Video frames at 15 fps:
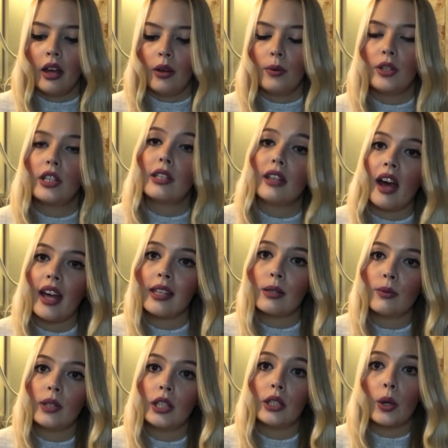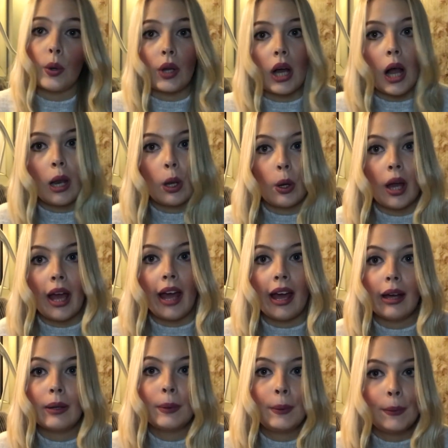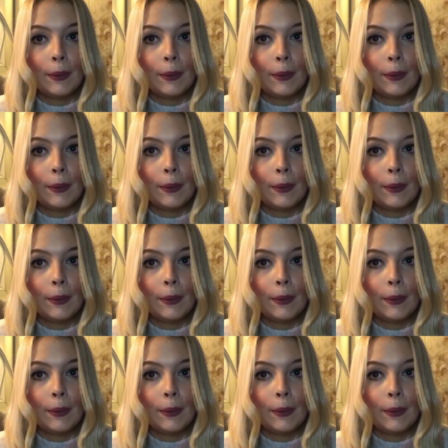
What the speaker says: which is nice when you don't want to cut long hair.